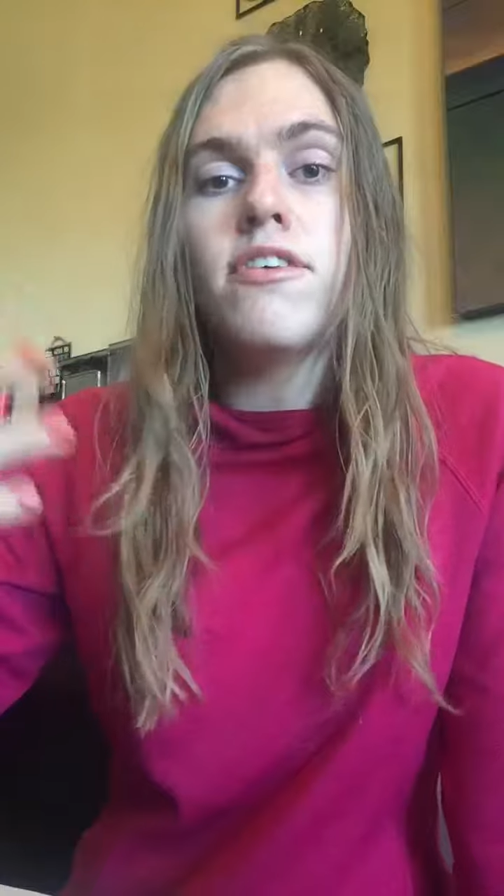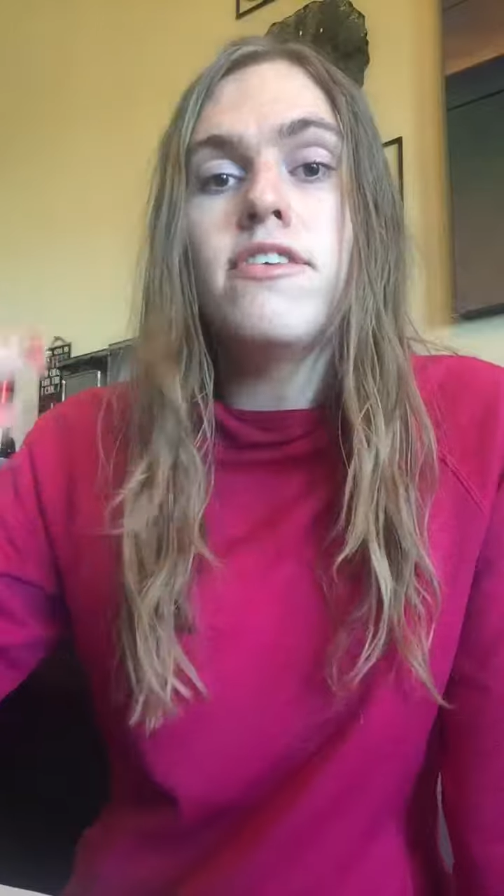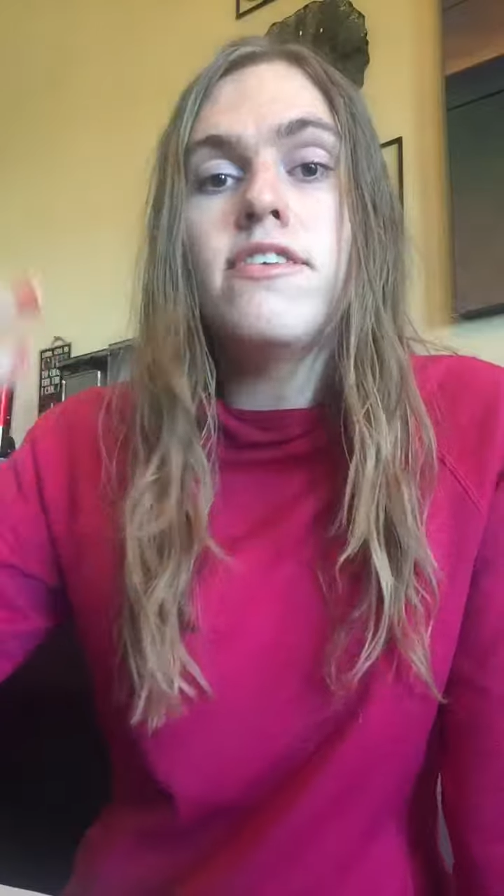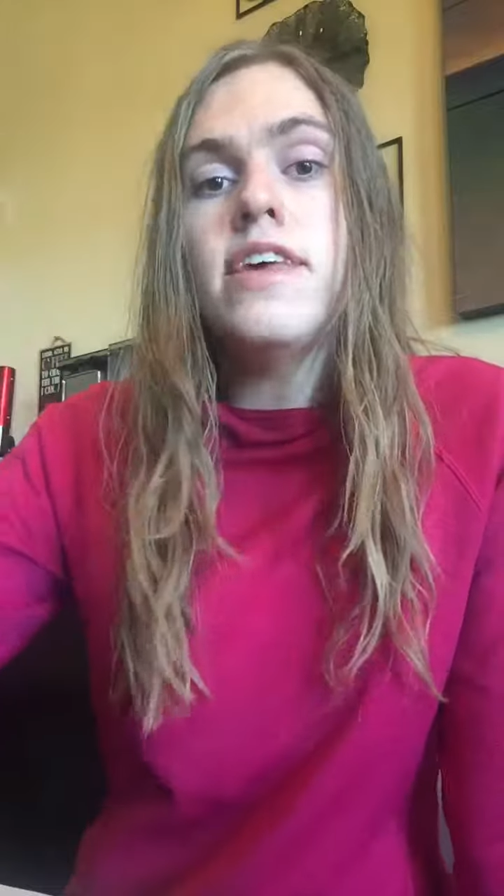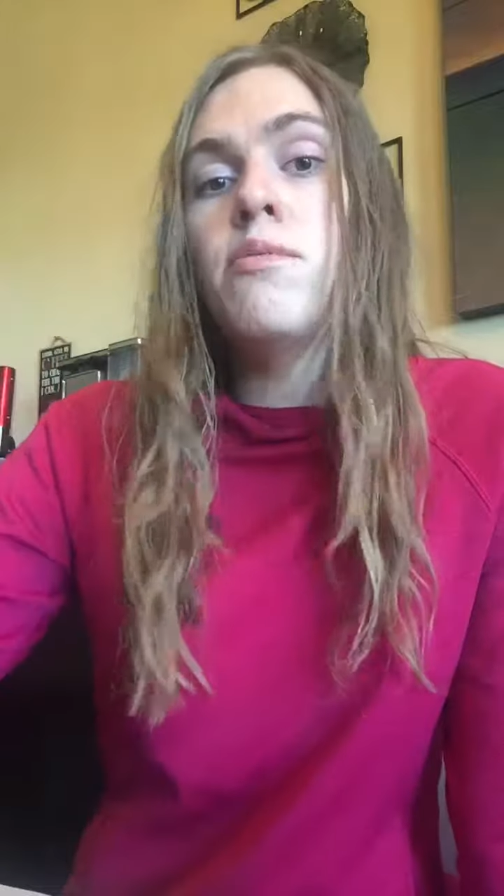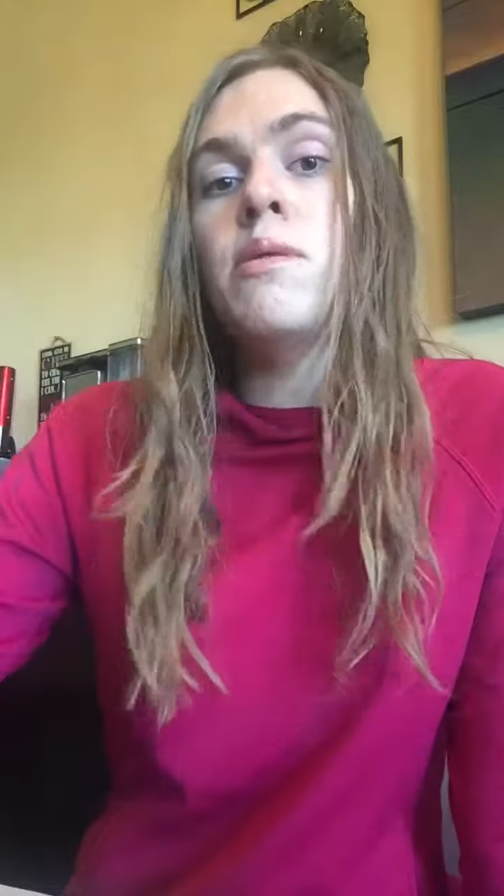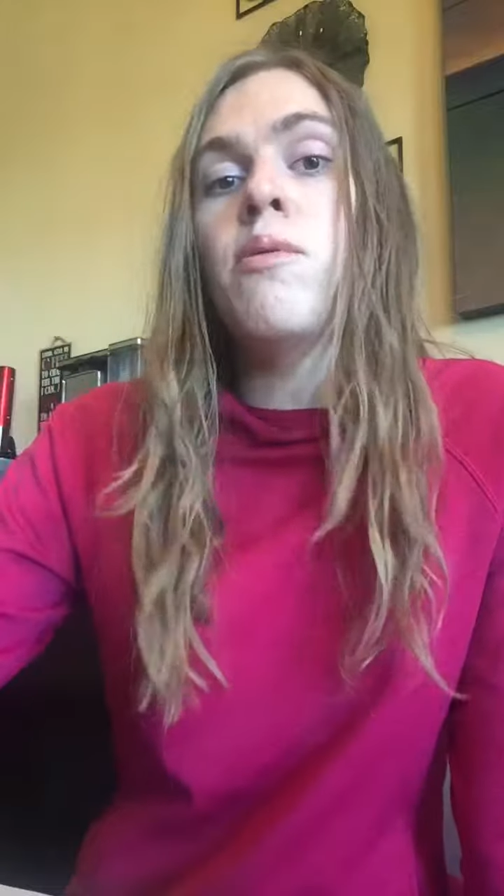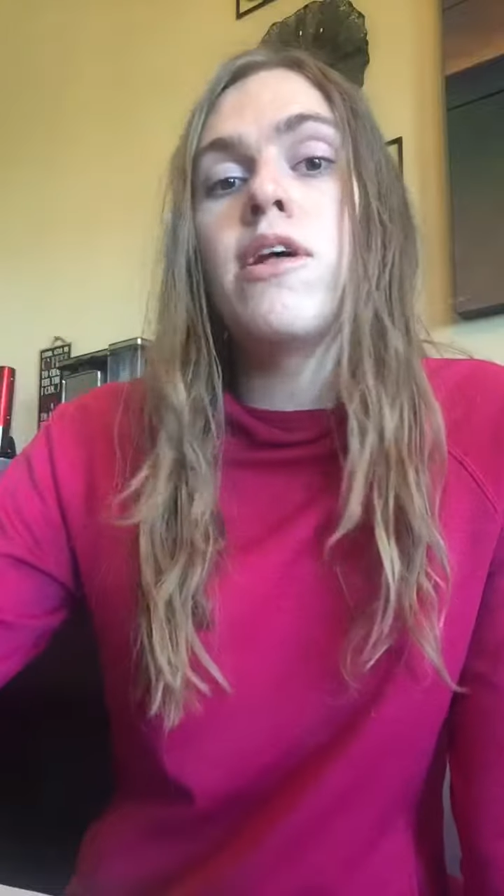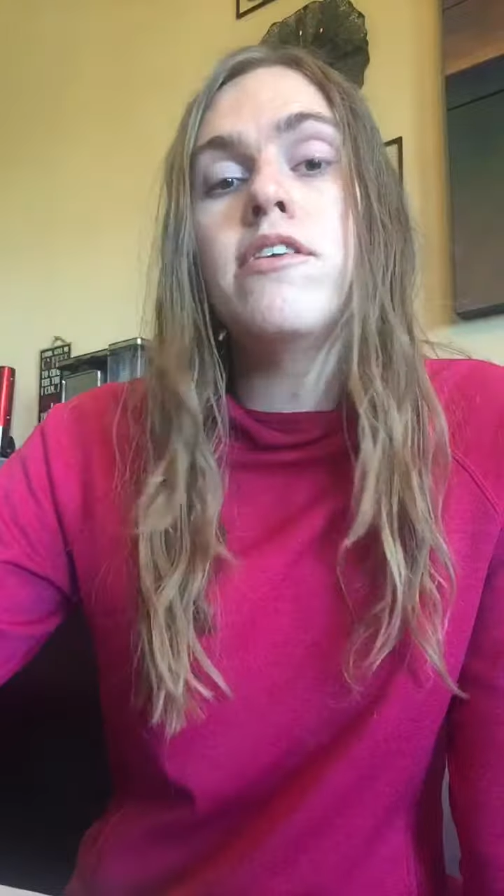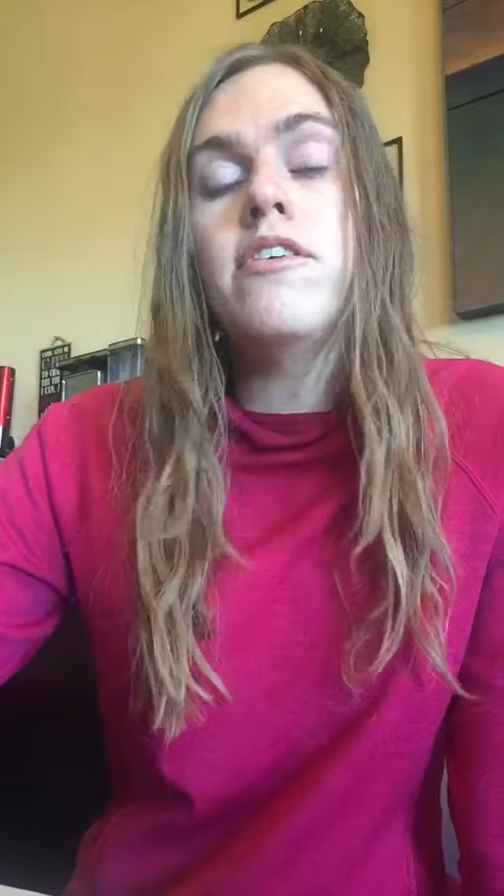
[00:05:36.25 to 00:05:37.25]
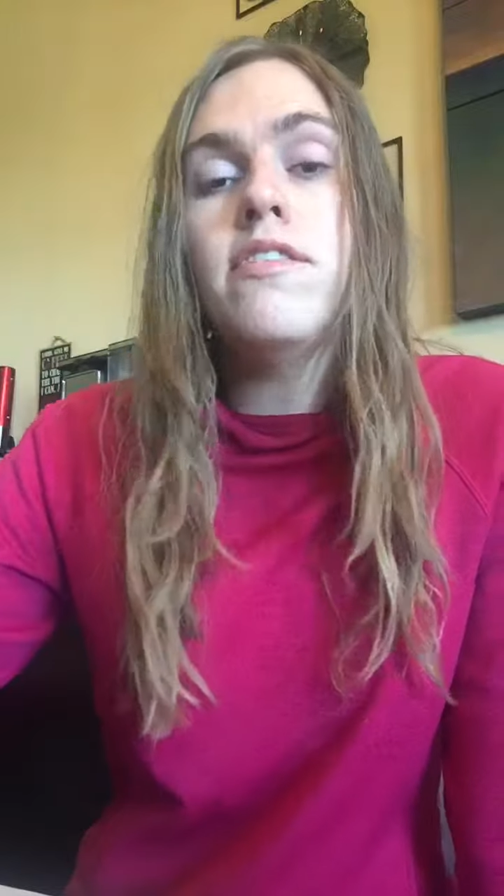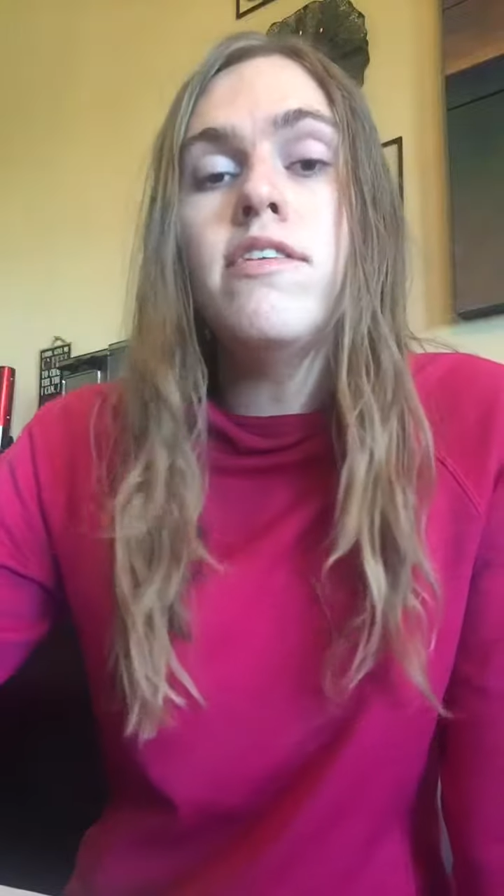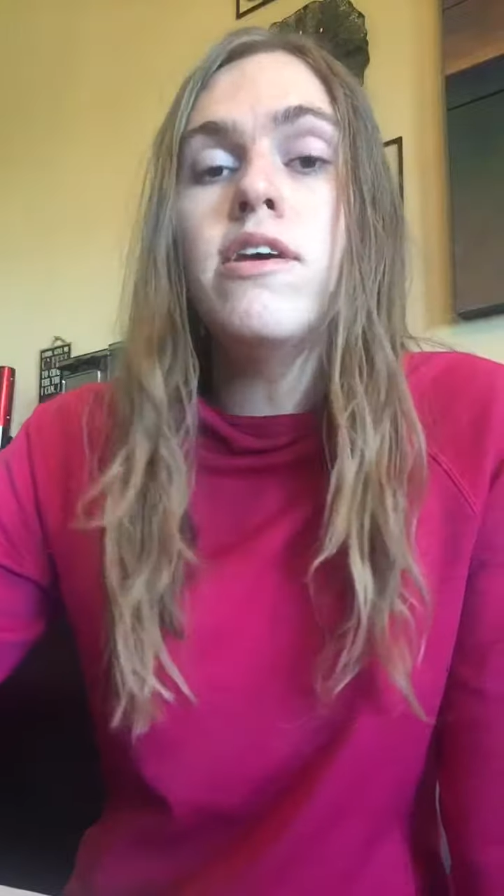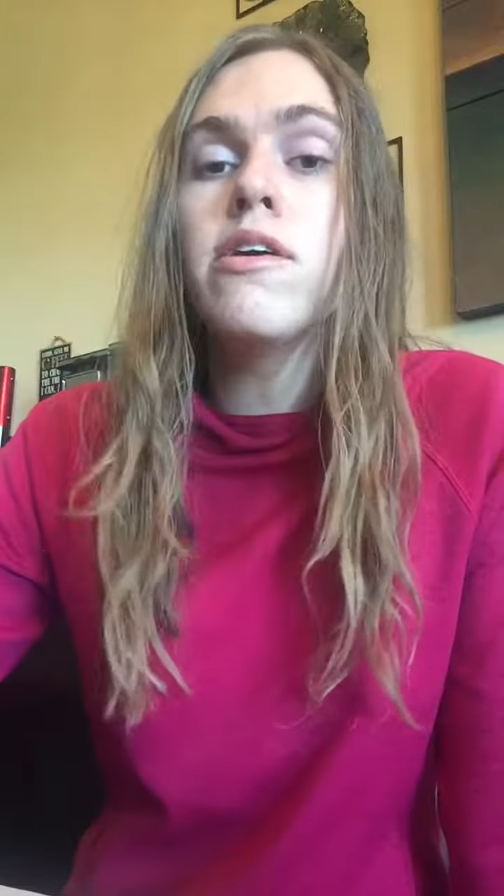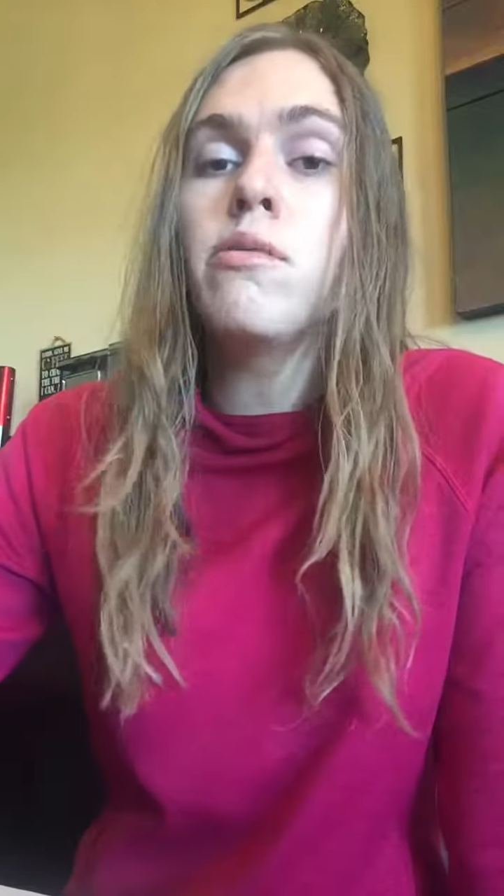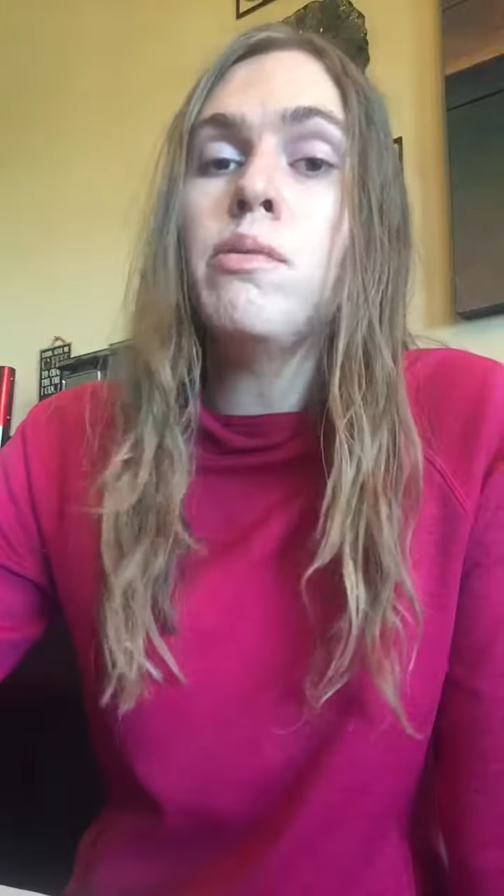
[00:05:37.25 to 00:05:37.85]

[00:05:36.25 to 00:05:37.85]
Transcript: to see the people on TV or the